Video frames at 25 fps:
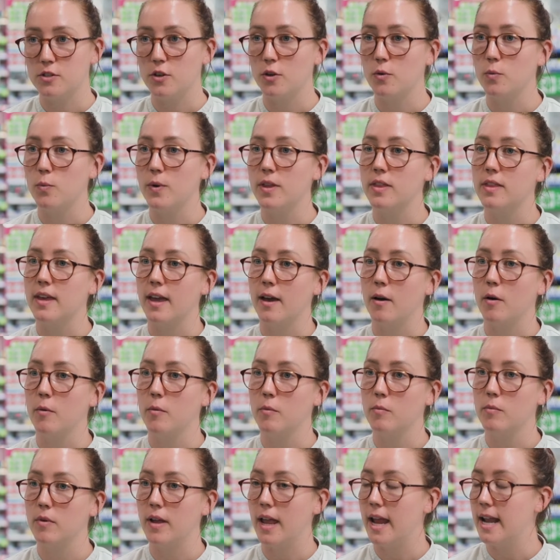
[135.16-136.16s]
So with
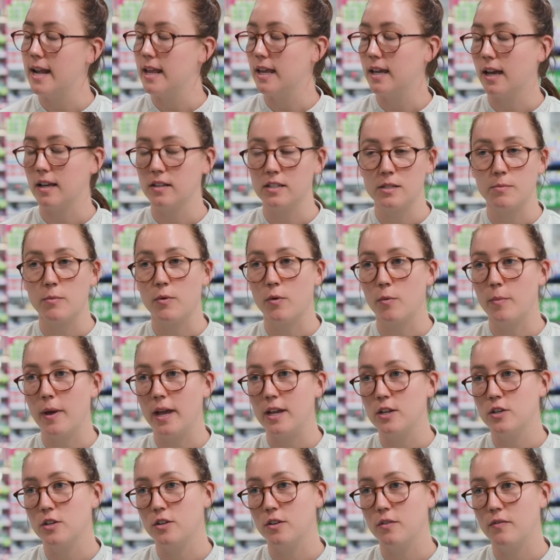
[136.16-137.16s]
any customer or
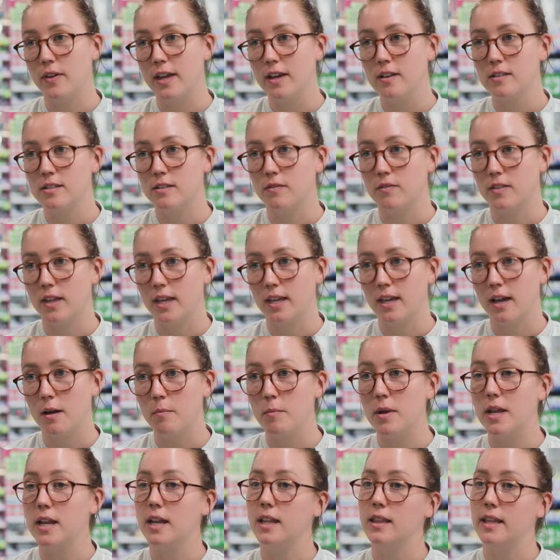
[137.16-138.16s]
patient of ours, if they
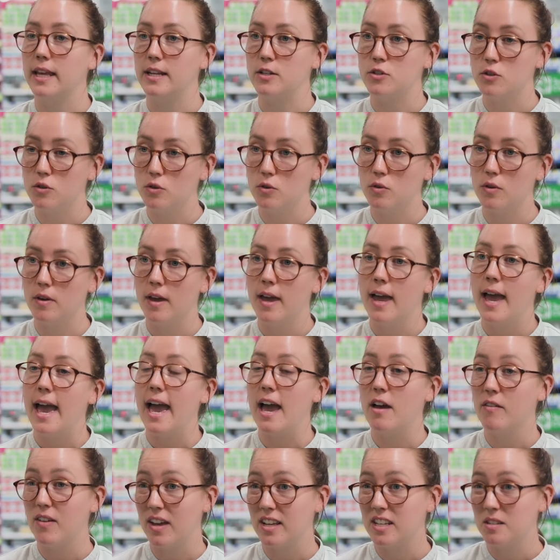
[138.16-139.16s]
come in and they do
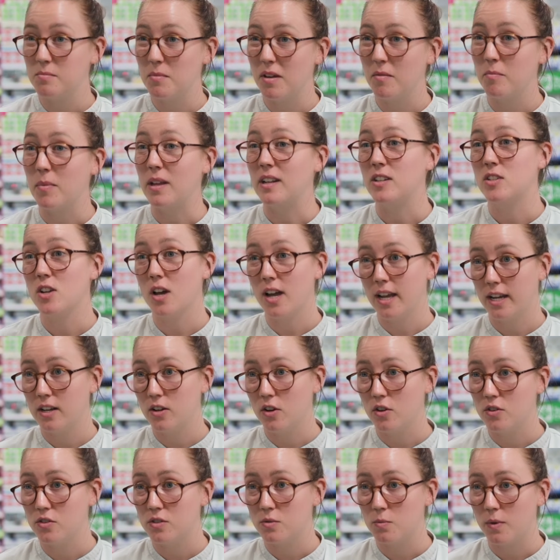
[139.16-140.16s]
have asthma, been
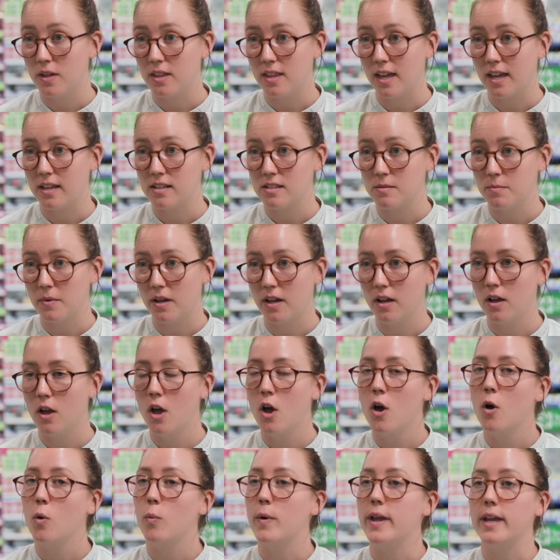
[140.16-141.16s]
diagnosed with asthma,
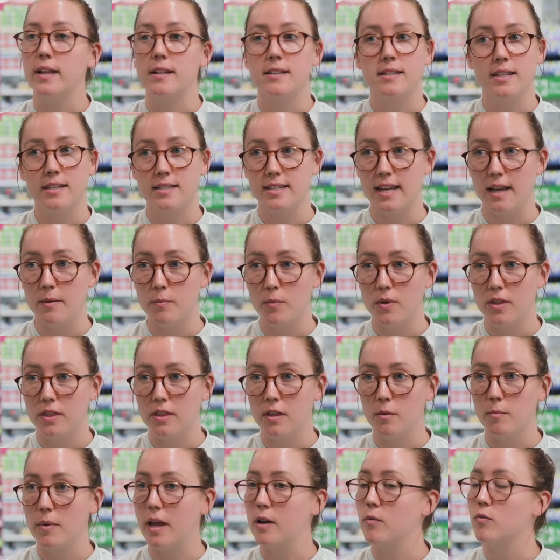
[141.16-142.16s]
we can sit down with
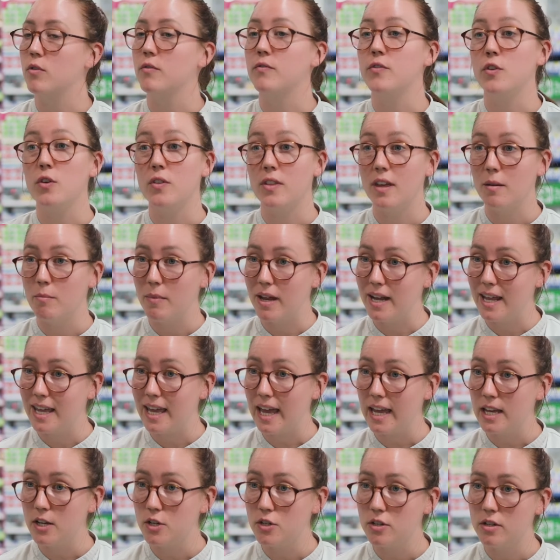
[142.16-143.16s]
them and review their
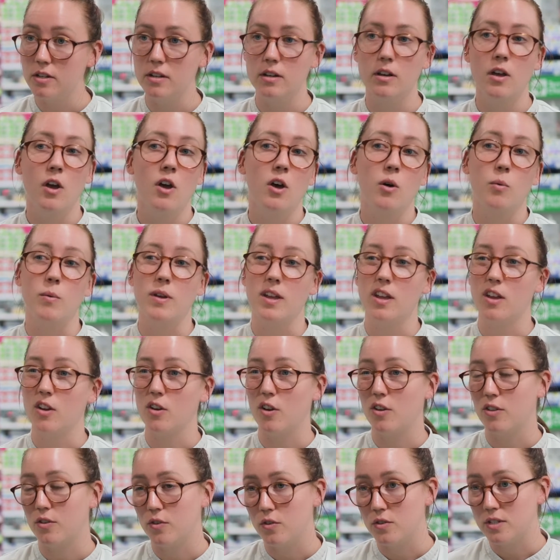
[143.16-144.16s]
medication. We can
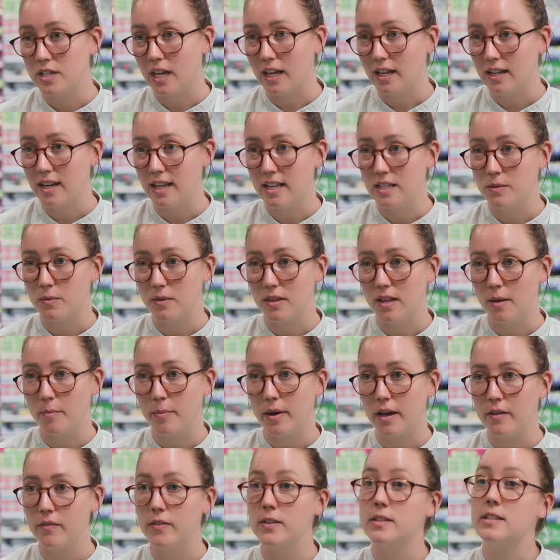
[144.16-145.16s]
go through techniques with their
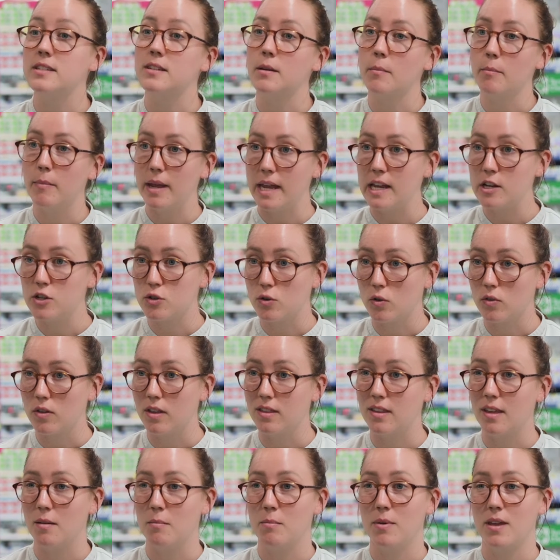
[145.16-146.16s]
puffers to make sure
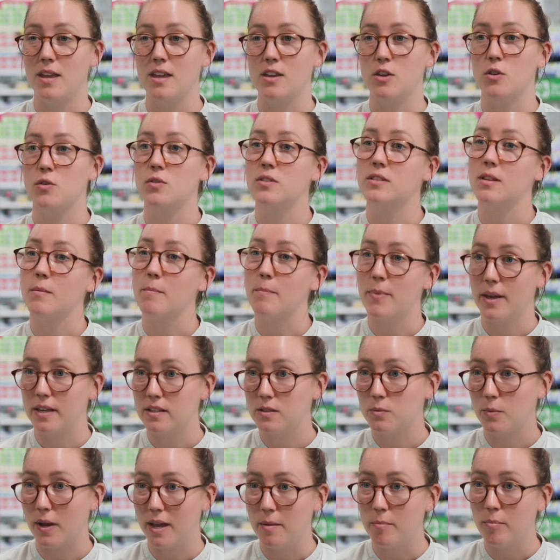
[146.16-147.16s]
that they're being used the
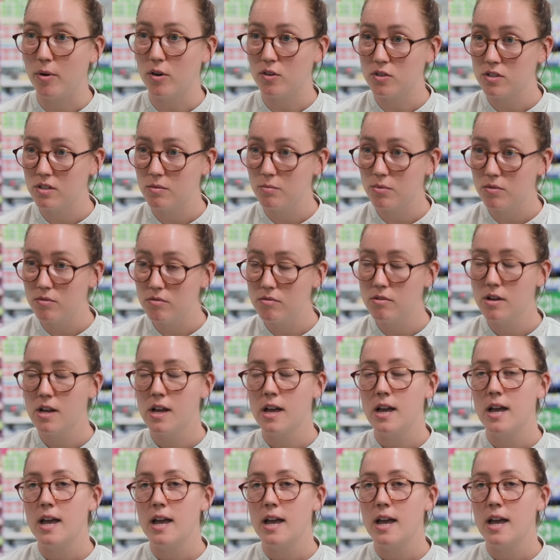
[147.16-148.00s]
best way possible.